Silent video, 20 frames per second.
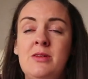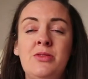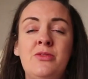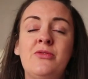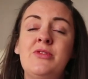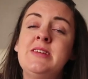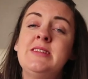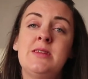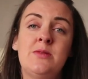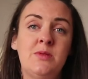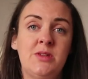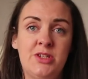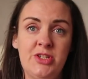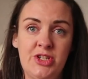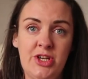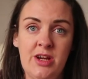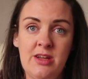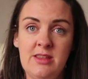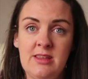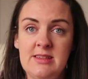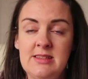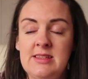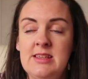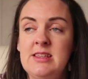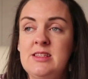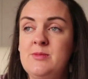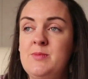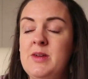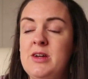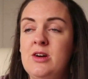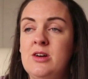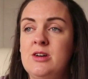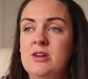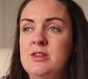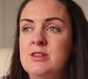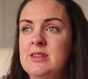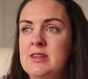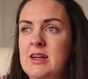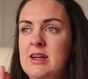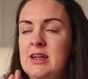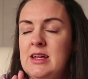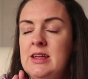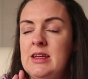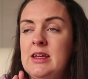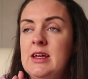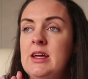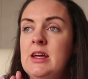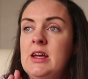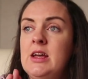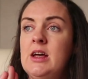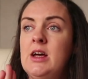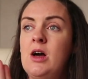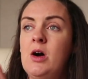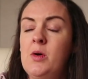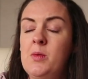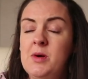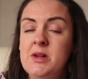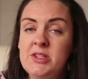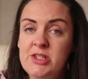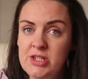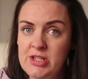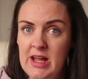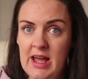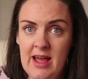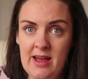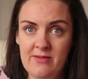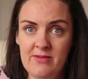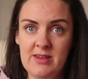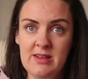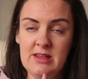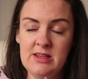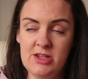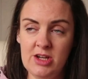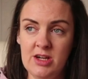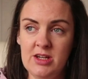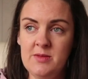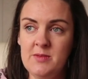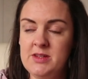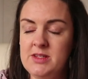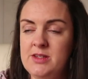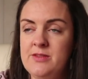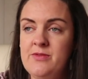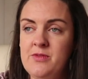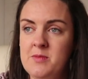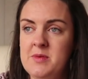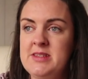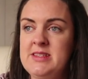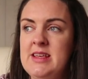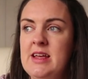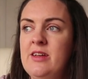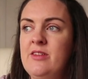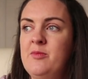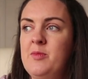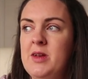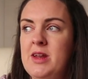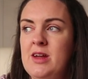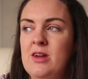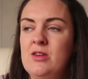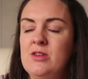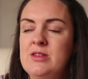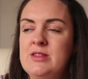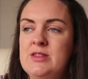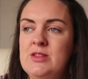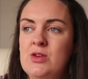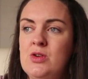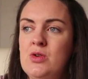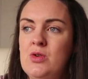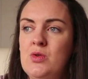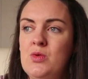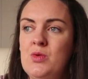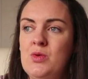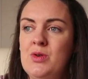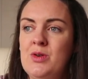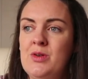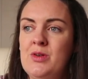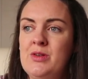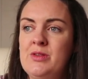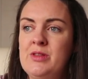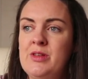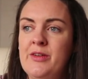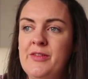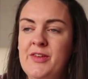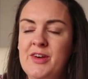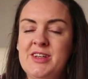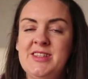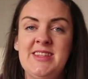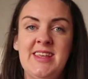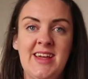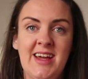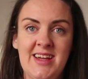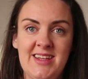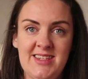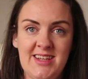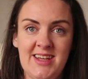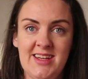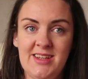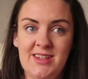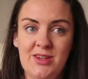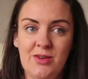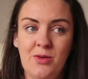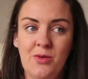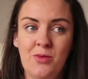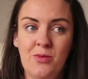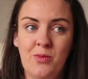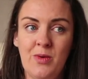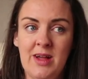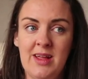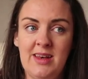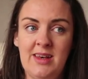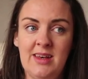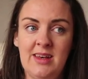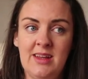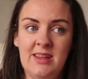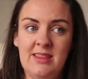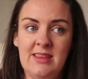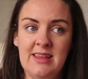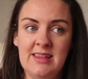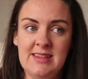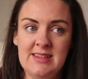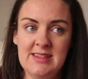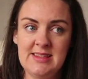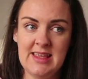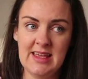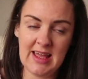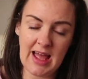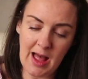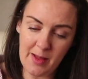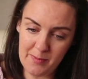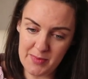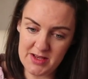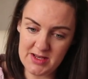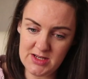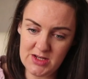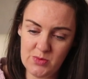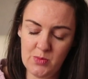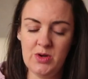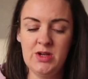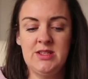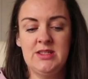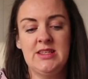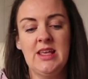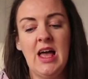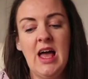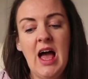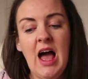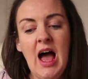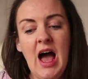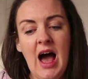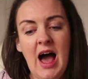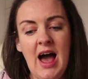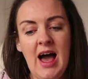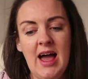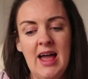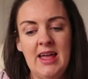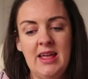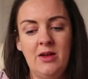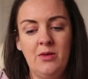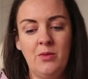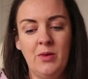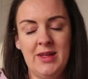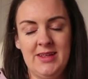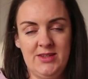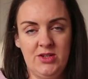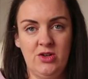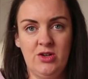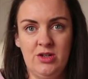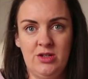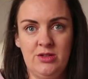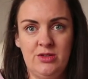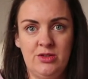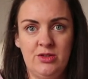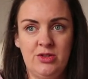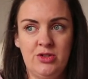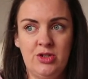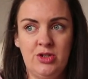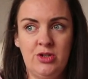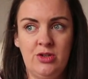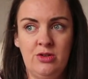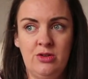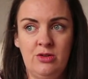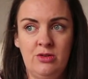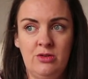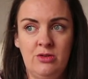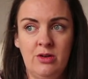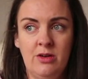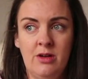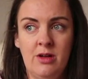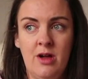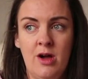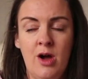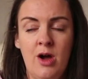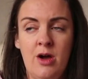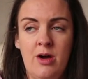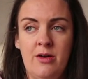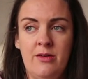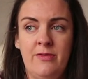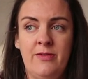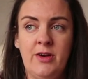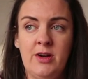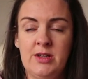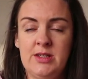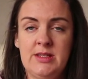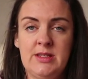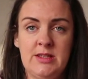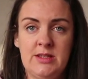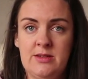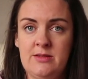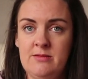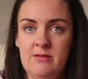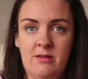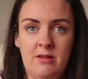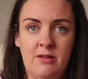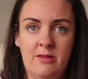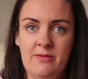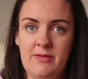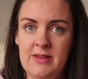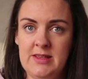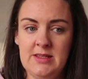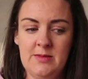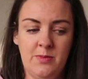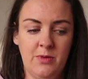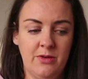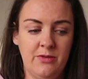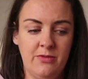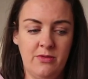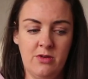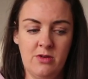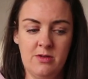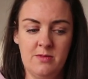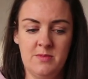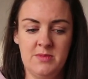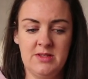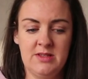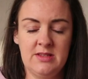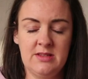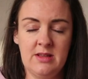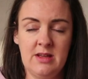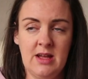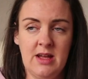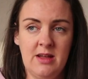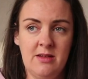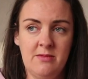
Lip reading: the reason I want to share this is because I want to have it documented for myself, but I also, the first thing I did when this thing happened was I went on to first Facebook forums,